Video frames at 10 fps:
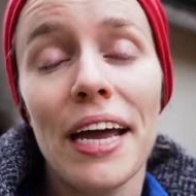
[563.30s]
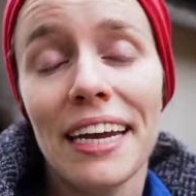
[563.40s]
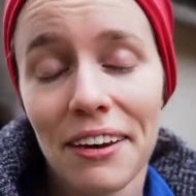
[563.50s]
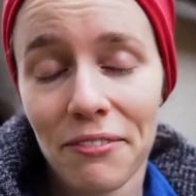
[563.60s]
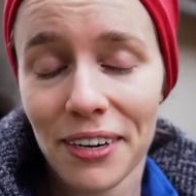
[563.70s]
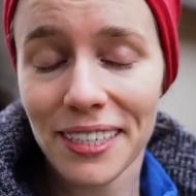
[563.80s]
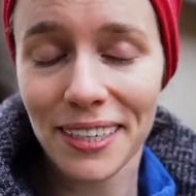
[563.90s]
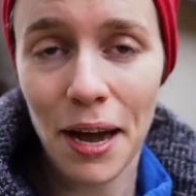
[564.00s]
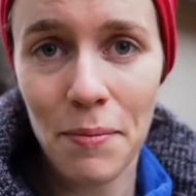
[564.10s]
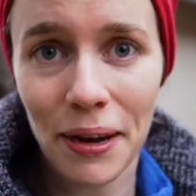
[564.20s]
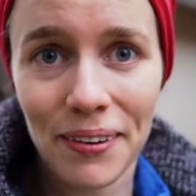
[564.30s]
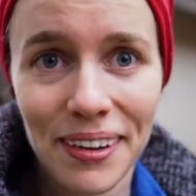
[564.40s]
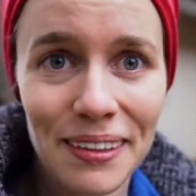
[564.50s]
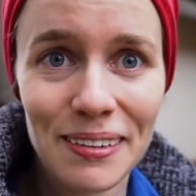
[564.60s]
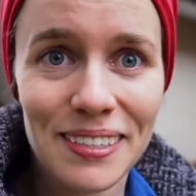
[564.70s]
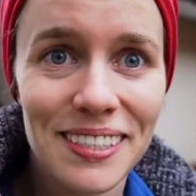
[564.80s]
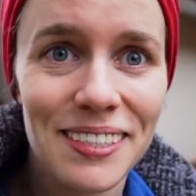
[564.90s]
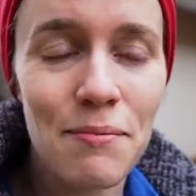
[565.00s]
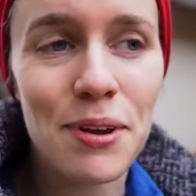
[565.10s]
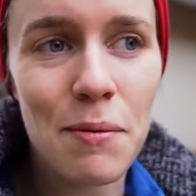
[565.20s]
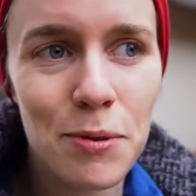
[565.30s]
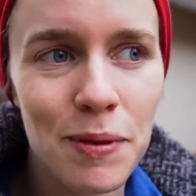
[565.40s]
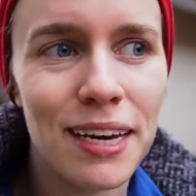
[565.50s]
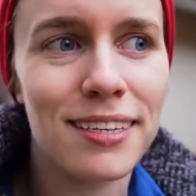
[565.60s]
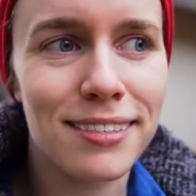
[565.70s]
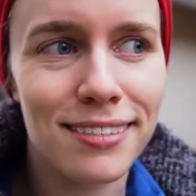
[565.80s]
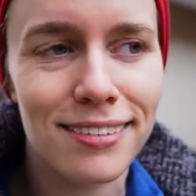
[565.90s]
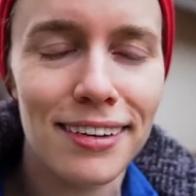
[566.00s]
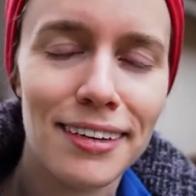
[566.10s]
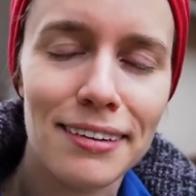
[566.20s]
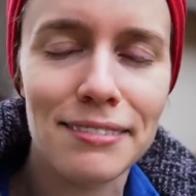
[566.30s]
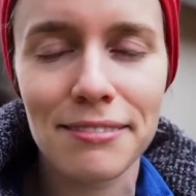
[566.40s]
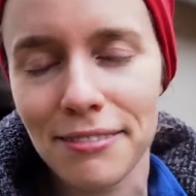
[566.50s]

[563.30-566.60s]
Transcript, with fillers: waiting for it to come out and there's sometimes because it can